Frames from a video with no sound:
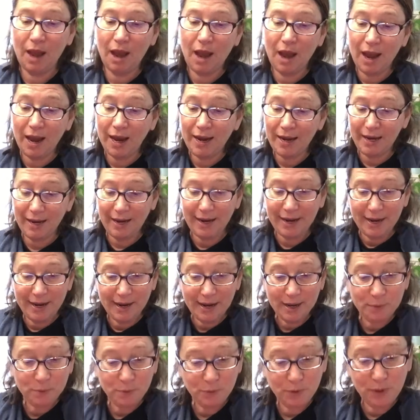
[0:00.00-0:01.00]
I
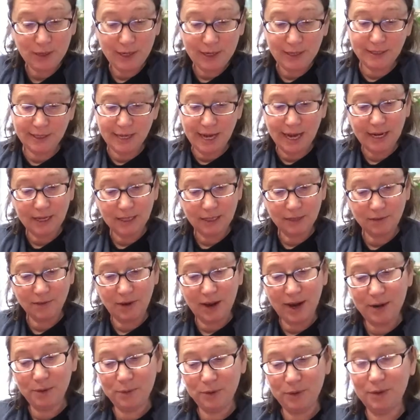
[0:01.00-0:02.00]
am pretty
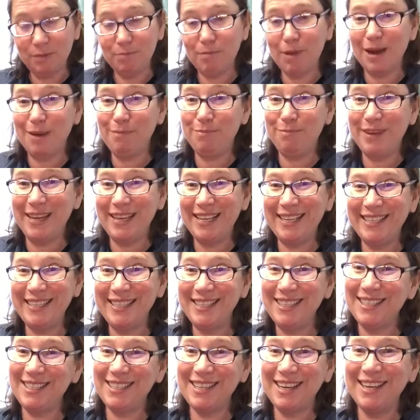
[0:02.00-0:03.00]
satisfied with my
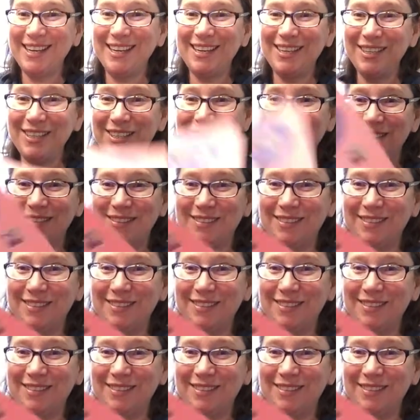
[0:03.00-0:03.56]
mittens and